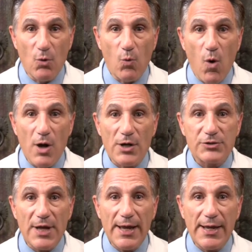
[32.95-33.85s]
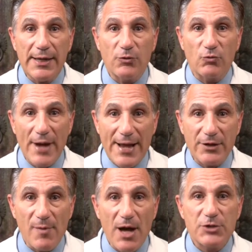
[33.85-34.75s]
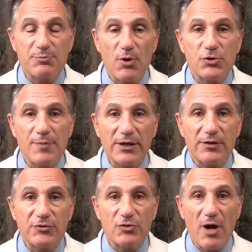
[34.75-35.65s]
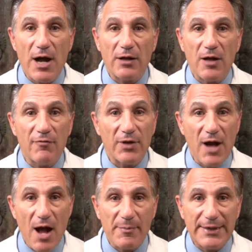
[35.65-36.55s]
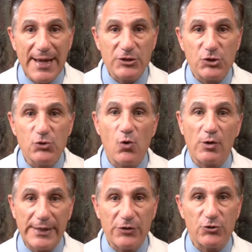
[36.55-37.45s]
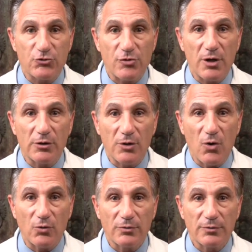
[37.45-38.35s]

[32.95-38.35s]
was a randomized prospective trial of the combination or either drug alone.